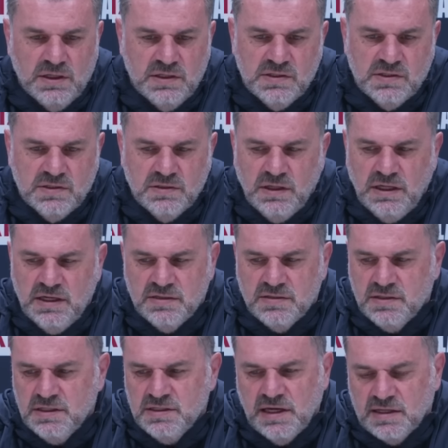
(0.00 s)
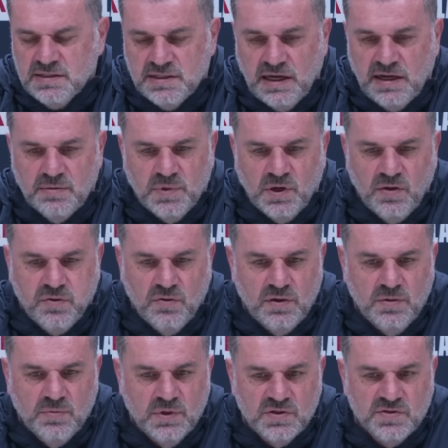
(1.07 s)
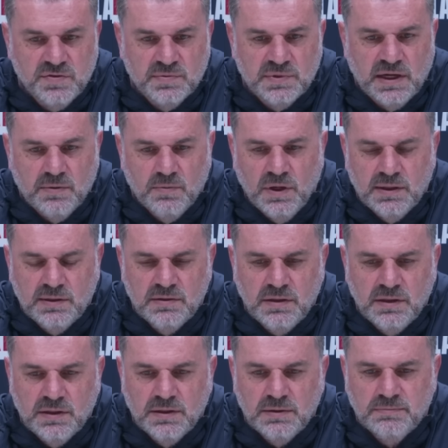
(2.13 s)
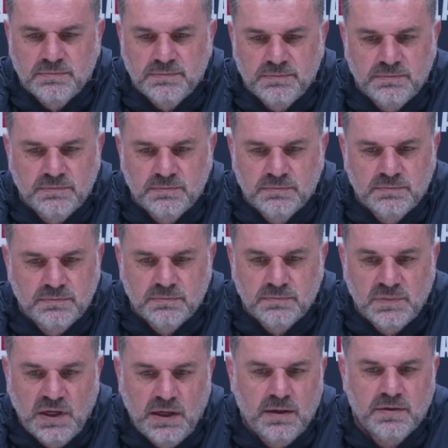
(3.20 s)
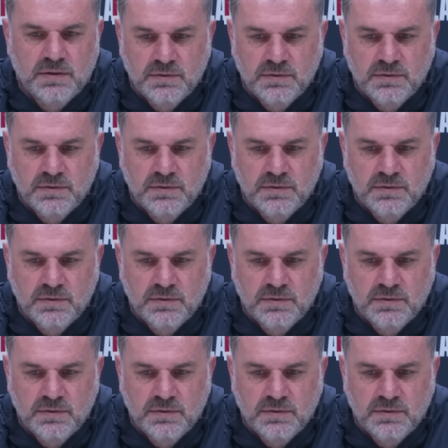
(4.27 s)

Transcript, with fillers: he's he's, he's outstanding, but I thought he was from day one. Um,